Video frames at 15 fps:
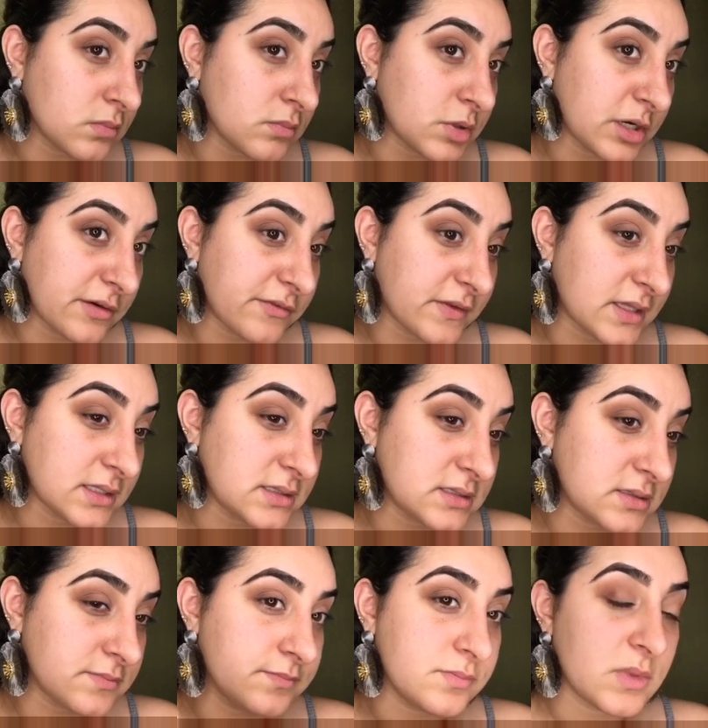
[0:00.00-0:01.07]

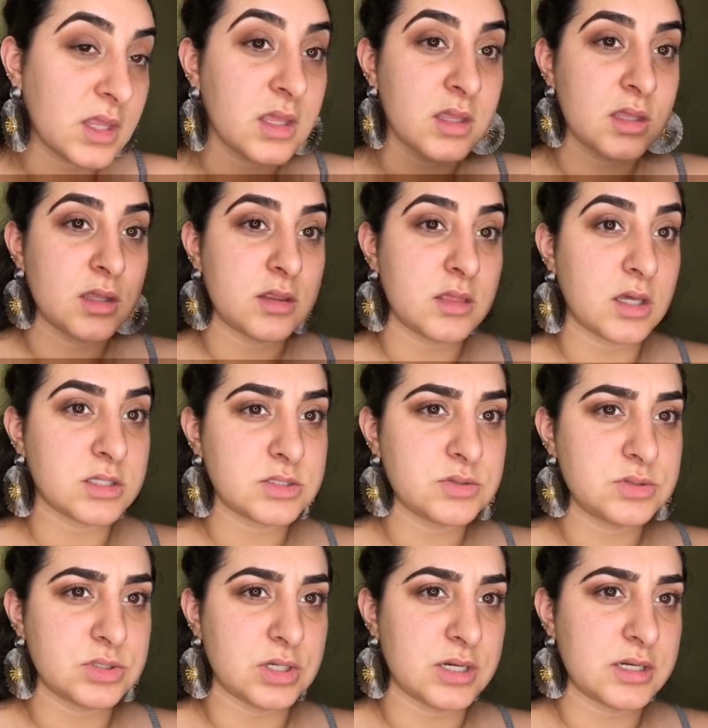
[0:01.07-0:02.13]
Perfect. Not
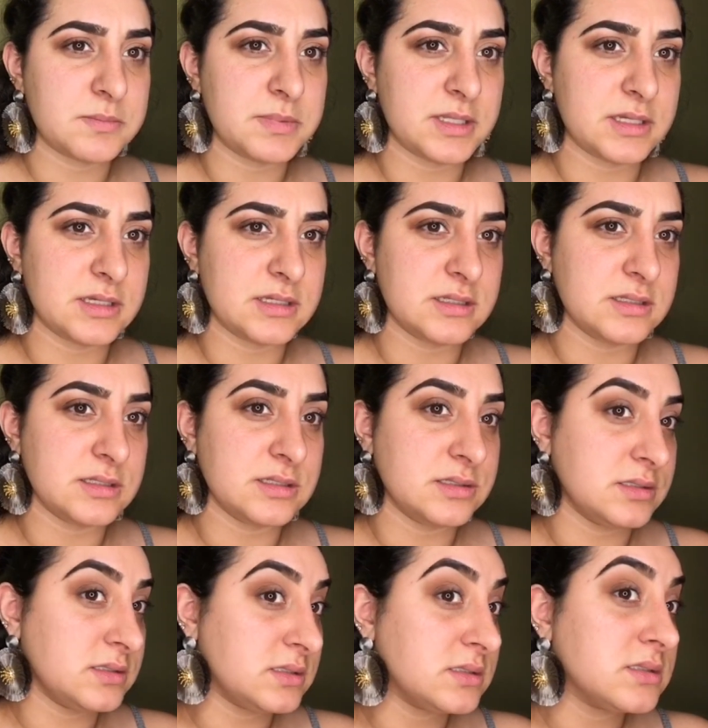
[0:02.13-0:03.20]
too dark,
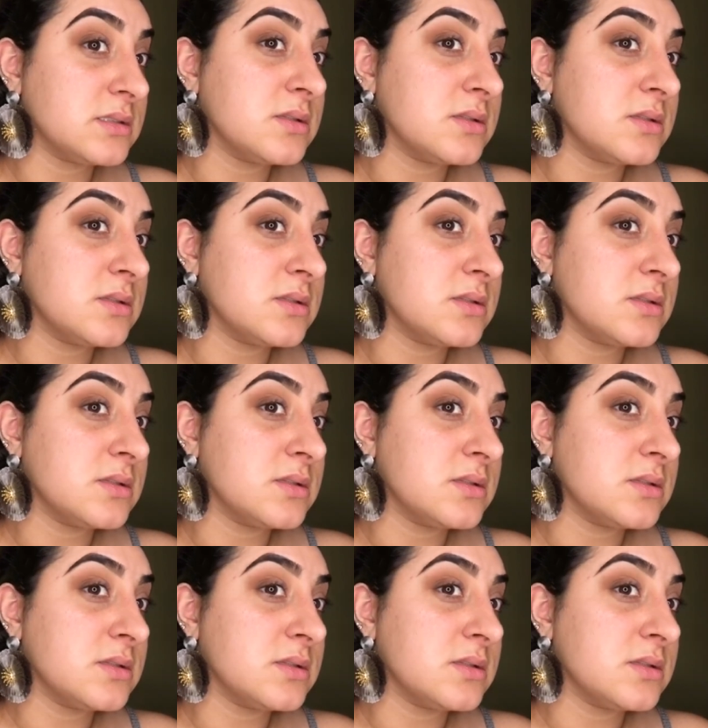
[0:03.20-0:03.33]
because